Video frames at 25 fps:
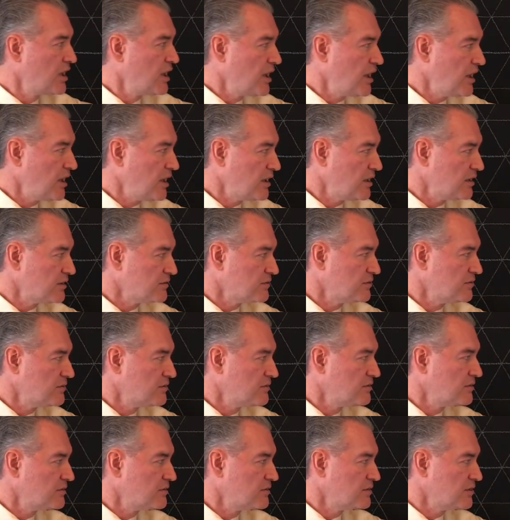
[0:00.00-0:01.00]
and
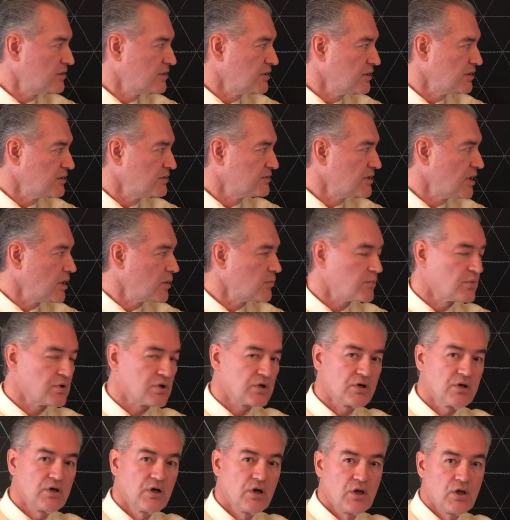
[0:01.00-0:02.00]
the number